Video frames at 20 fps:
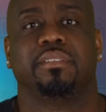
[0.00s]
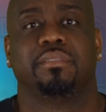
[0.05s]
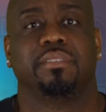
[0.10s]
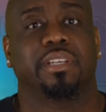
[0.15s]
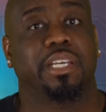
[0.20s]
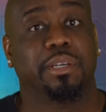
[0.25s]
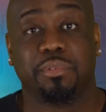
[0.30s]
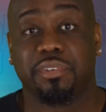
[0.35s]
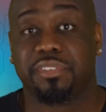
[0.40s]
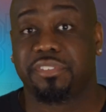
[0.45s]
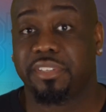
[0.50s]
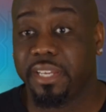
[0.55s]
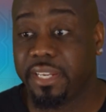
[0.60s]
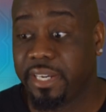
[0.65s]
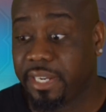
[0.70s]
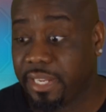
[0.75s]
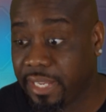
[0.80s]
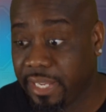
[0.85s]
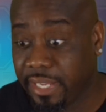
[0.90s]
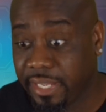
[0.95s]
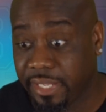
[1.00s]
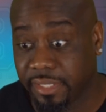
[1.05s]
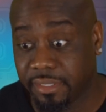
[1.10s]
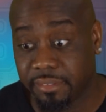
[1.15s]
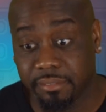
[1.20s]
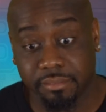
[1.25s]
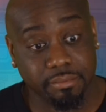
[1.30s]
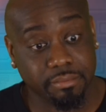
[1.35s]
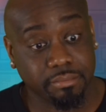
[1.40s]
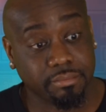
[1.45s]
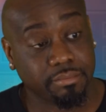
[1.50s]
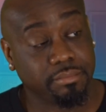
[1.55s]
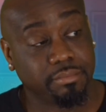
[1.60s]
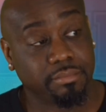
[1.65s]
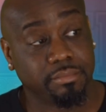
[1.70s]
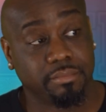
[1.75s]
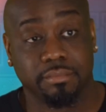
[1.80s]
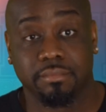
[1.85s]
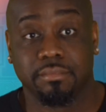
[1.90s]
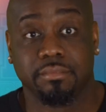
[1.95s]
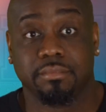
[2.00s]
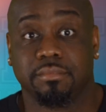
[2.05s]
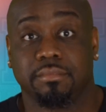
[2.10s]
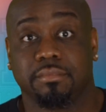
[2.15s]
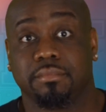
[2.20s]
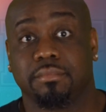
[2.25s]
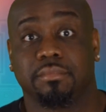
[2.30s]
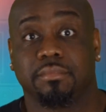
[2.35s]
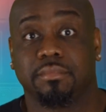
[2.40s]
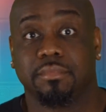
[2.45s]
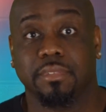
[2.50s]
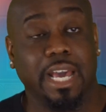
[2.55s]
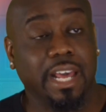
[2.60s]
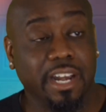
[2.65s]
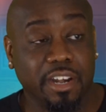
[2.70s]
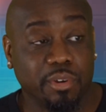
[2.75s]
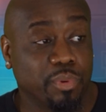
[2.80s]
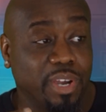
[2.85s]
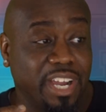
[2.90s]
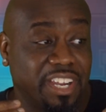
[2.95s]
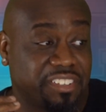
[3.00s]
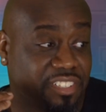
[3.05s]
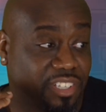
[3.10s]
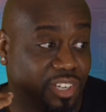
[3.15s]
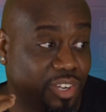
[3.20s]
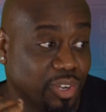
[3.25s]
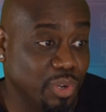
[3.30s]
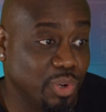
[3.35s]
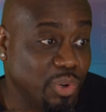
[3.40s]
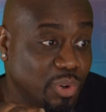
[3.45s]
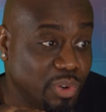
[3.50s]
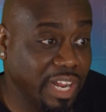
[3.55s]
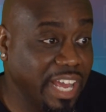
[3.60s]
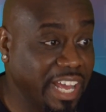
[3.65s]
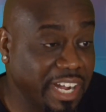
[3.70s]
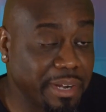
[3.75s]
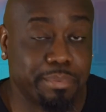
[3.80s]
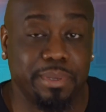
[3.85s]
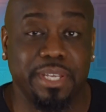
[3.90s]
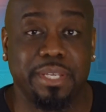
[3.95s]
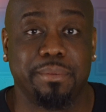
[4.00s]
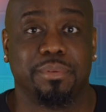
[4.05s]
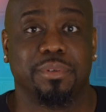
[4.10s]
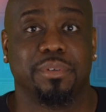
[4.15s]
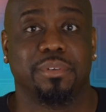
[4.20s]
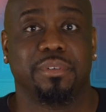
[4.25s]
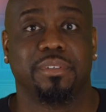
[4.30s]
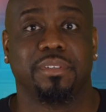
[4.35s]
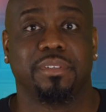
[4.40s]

It will say that, hey, I done watched a whole lot of people